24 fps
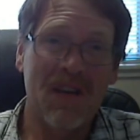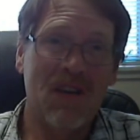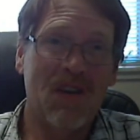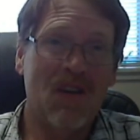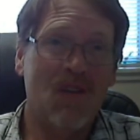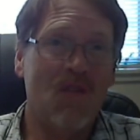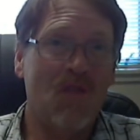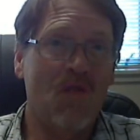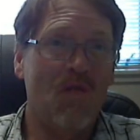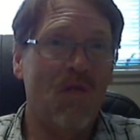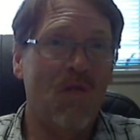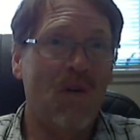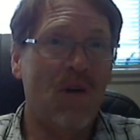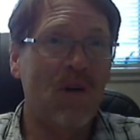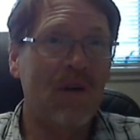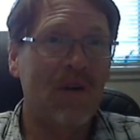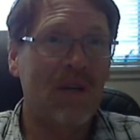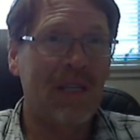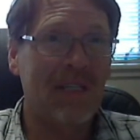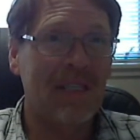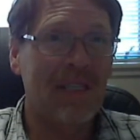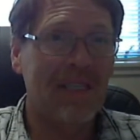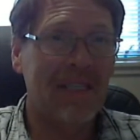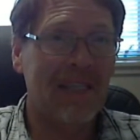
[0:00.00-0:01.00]
You've heard
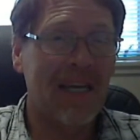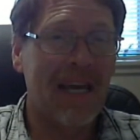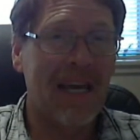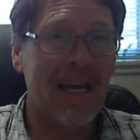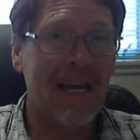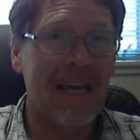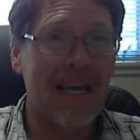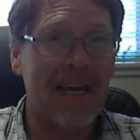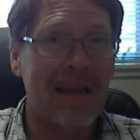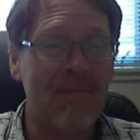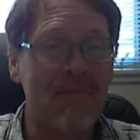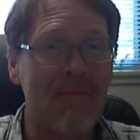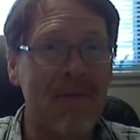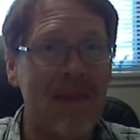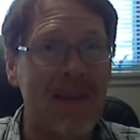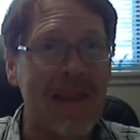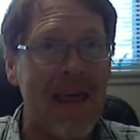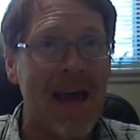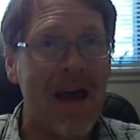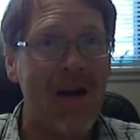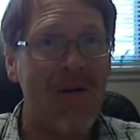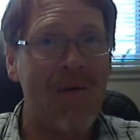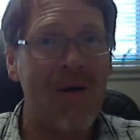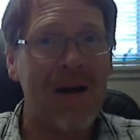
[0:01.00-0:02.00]
it said, but
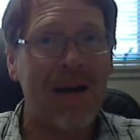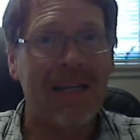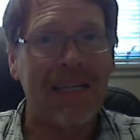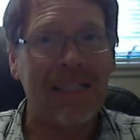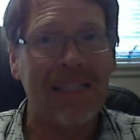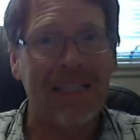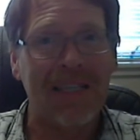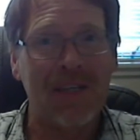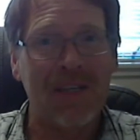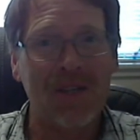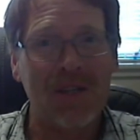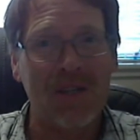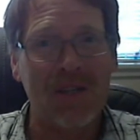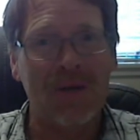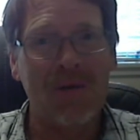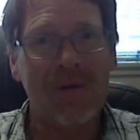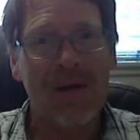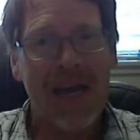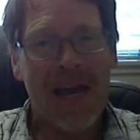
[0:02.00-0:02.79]
now I tell you.